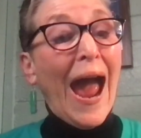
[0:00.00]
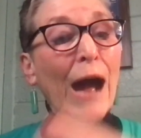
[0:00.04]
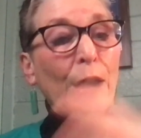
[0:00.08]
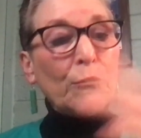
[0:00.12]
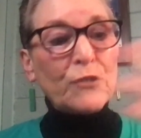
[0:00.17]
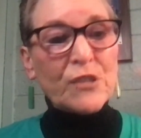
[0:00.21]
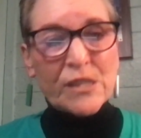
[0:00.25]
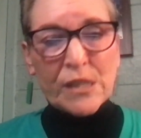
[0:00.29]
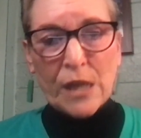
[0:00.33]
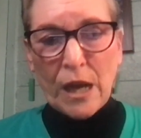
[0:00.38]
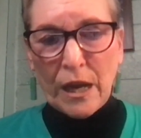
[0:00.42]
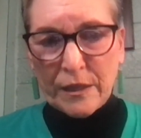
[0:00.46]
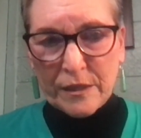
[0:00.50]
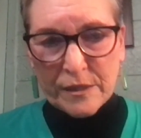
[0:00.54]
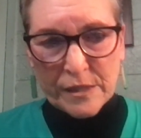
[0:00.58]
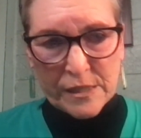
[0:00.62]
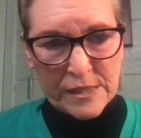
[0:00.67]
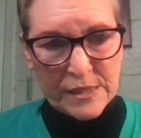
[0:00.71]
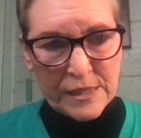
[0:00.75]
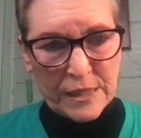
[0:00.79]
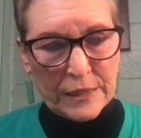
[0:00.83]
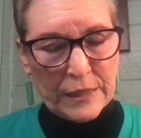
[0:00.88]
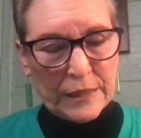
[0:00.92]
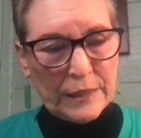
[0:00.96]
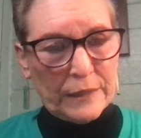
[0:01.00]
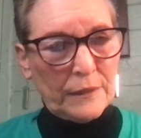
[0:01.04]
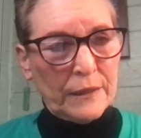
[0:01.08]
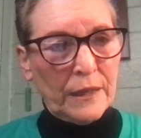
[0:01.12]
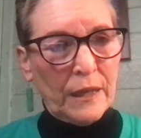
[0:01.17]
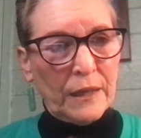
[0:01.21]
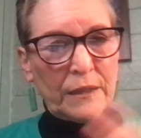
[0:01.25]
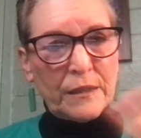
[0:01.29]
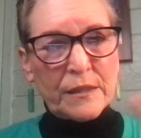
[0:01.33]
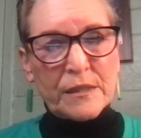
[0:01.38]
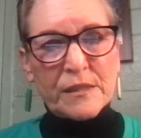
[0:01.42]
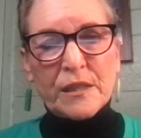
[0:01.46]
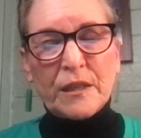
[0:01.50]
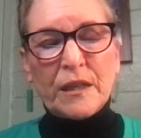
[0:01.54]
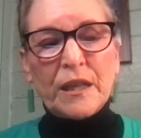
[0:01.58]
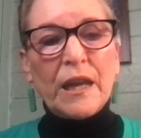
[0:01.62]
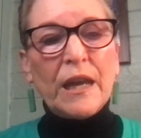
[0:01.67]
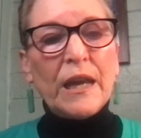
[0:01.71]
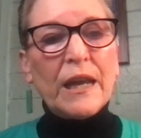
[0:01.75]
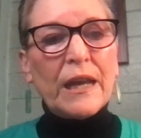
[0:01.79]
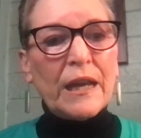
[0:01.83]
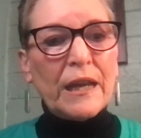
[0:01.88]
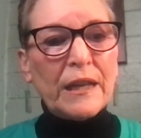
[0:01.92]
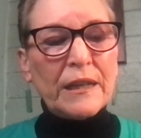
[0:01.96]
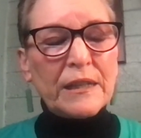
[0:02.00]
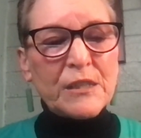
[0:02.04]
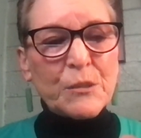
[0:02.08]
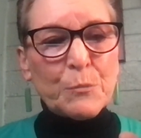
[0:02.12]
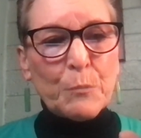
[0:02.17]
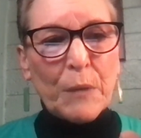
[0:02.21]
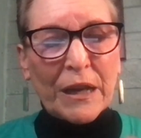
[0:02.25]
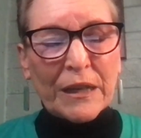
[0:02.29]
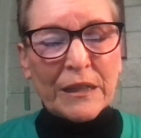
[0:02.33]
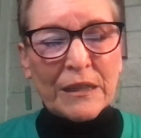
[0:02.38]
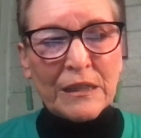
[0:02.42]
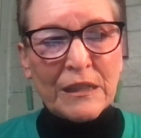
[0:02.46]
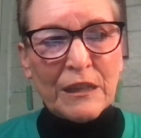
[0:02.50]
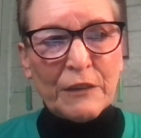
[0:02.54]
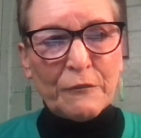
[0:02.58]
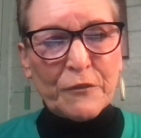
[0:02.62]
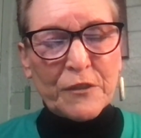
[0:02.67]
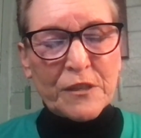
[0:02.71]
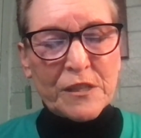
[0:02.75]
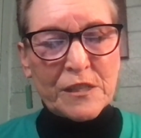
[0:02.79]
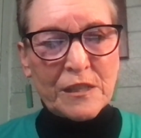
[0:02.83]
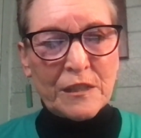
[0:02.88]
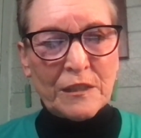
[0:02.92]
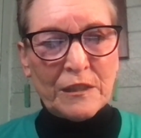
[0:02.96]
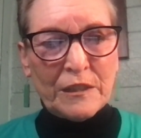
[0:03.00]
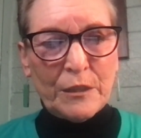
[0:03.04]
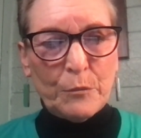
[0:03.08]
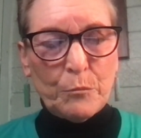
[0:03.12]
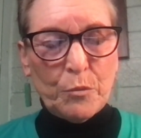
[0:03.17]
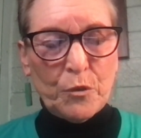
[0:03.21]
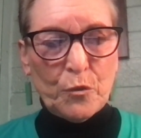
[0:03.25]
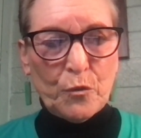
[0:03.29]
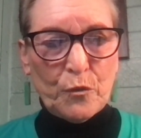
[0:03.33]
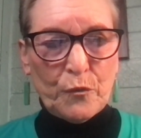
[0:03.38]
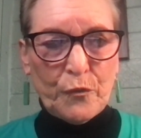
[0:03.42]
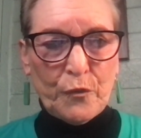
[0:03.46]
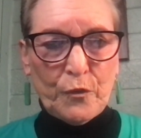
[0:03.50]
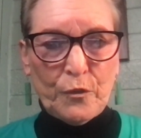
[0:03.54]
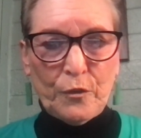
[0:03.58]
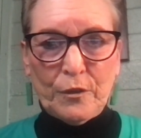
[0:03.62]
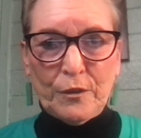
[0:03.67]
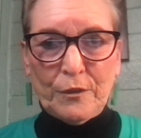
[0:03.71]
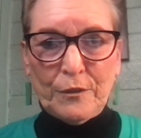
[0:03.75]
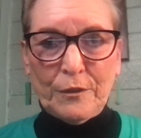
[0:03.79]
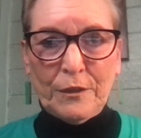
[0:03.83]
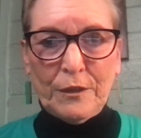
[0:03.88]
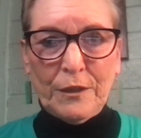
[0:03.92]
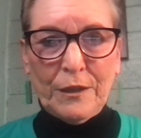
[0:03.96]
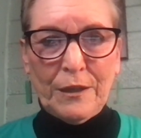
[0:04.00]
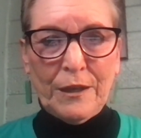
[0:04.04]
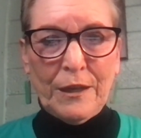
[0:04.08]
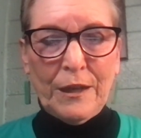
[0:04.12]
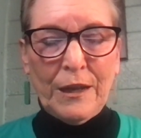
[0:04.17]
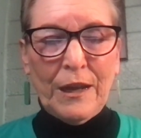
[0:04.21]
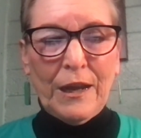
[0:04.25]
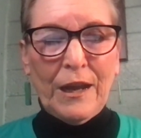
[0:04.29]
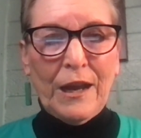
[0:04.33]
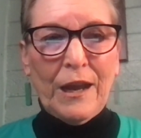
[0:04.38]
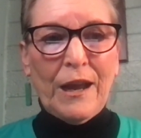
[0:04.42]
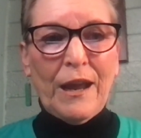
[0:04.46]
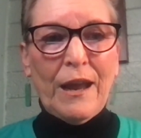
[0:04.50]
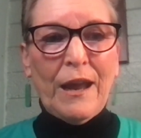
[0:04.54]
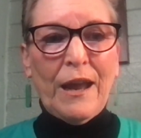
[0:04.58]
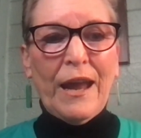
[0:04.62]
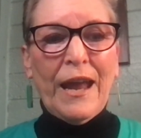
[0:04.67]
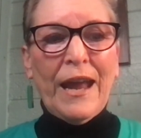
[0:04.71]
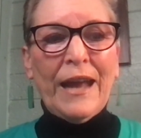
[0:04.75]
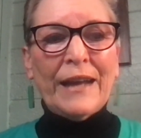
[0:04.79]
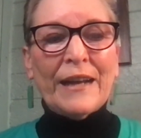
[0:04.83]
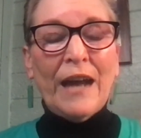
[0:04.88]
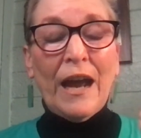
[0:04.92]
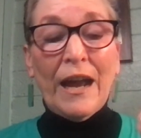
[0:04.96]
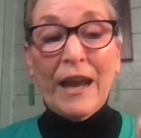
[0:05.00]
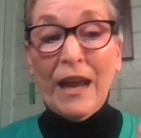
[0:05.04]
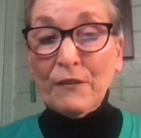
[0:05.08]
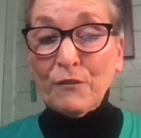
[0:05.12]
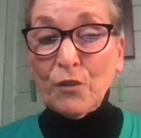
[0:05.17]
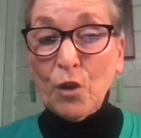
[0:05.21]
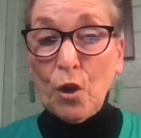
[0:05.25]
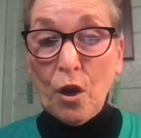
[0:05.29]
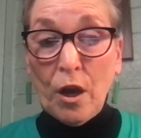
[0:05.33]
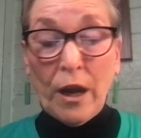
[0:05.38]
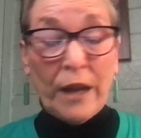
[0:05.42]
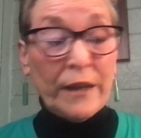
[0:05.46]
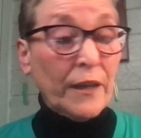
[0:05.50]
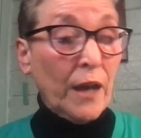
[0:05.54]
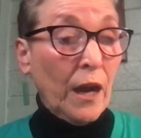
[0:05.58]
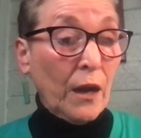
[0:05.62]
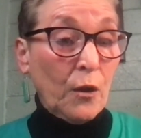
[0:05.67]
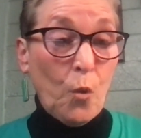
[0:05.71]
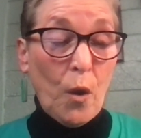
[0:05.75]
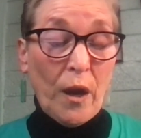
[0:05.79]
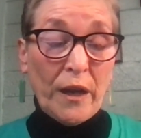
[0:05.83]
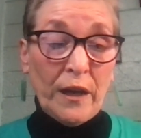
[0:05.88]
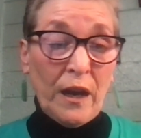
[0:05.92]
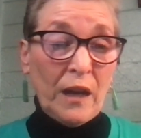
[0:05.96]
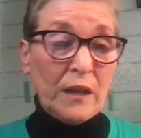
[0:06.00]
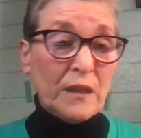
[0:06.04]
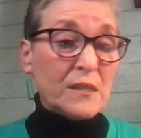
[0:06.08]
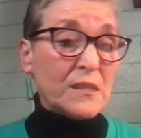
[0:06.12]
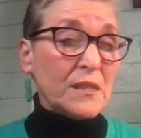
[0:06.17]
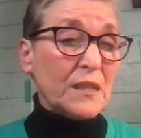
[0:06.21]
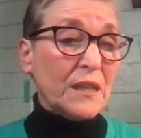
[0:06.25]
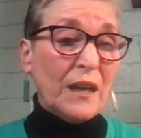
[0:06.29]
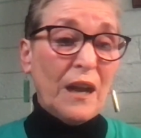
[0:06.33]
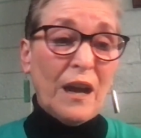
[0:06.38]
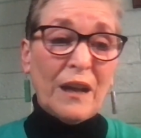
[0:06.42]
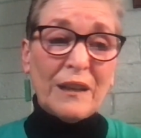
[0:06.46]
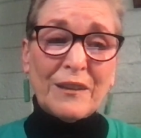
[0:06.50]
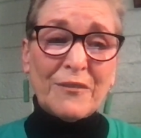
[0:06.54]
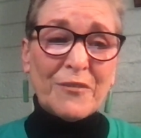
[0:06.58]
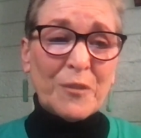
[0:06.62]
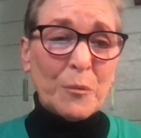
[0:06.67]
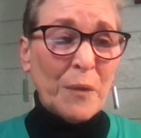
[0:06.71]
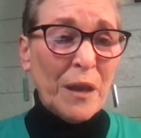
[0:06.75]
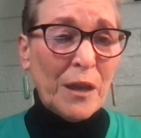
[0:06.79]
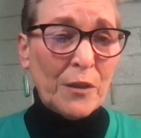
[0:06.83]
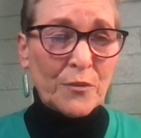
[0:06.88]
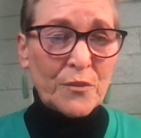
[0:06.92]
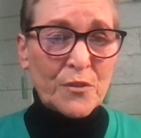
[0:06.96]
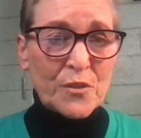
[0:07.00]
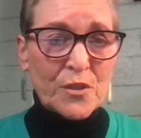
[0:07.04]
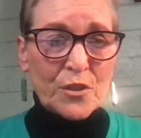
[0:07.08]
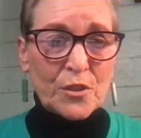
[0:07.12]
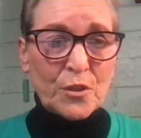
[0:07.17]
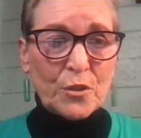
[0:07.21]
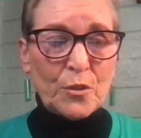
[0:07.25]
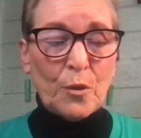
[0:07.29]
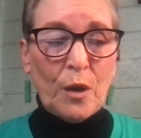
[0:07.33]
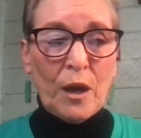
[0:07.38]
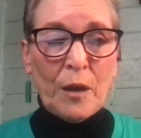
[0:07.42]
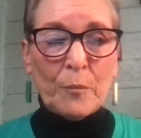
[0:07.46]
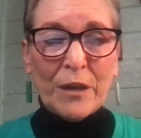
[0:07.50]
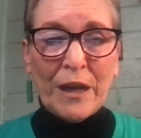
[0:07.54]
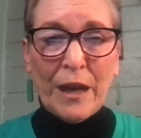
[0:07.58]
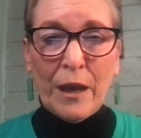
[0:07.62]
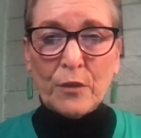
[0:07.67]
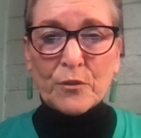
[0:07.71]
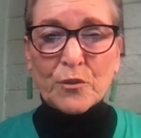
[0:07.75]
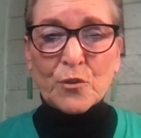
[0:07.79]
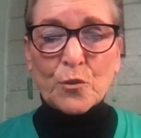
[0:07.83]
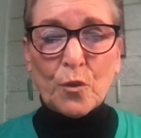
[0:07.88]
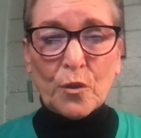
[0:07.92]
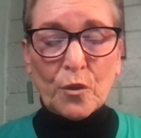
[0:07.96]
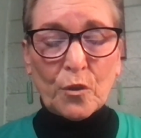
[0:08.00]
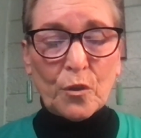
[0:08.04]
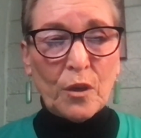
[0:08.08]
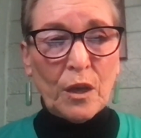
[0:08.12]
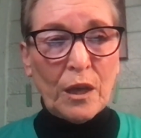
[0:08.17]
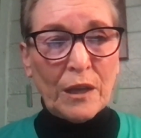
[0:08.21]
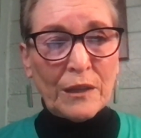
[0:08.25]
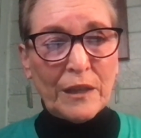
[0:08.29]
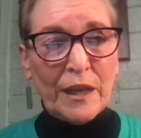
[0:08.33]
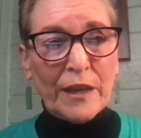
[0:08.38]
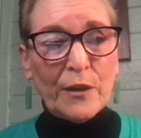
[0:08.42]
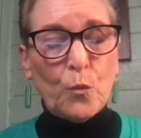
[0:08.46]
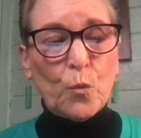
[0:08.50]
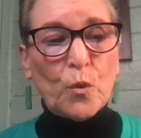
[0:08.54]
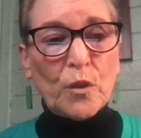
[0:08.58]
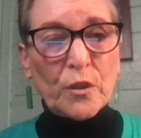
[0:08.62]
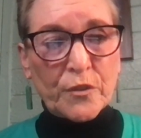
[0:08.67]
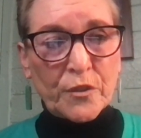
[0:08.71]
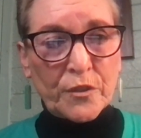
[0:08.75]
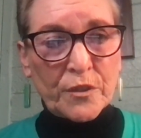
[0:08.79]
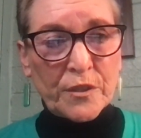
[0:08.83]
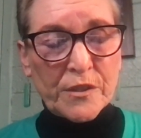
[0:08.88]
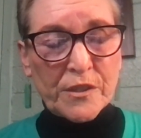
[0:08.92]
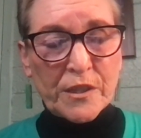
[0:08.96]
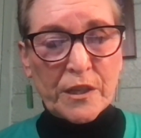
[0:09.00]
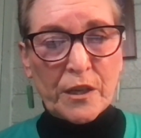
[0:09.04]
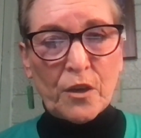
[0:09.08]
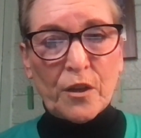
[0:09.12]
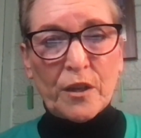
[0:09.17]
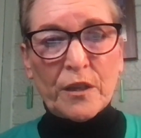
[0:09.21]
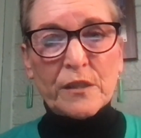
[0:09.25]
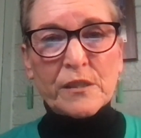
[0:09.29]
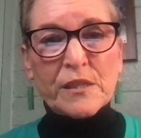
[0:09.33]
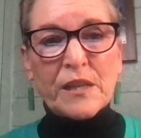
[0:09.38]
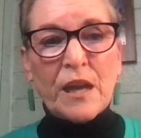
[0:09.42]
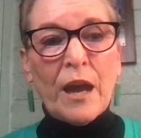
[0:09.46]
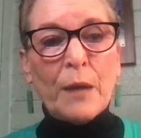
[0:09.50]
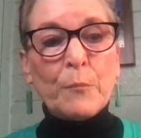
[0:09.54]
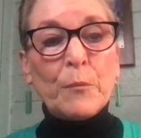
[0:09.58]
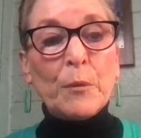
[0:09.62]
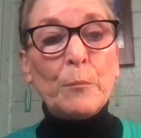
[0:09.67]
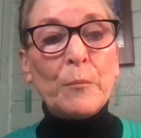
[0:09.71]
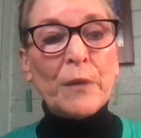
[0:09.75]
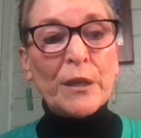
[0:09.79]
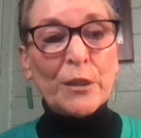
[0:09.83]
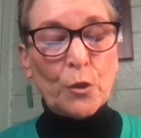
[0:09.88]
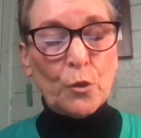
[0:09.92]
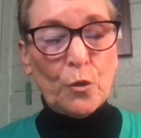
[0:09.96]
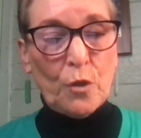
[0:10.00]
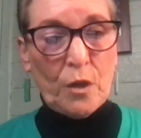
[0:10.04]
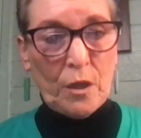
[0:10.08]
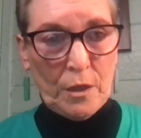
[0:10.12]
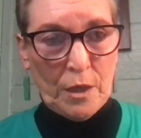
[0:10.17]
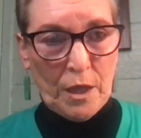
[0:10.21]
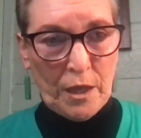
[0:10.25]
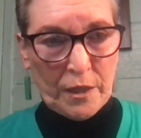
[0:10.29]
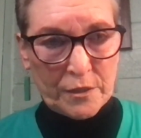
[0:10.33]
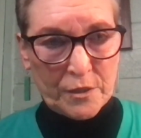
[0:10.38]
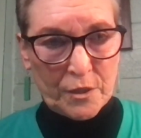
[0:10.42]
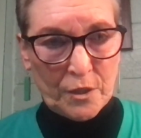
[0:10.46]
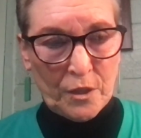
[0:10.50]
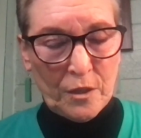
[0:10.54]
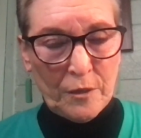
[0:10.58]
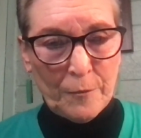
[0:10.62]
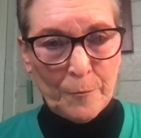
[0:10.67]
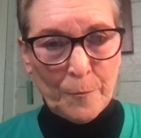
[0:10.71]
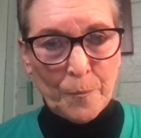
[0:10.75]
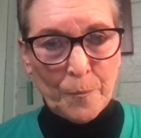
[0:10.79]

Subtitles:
outside of the city, not in the city. It is magnificently beautiful. And I have a heart, and quite honestly, I love the mountains too. I'm an outdoor girl. I like wilderness areas. I'm a mineral collector,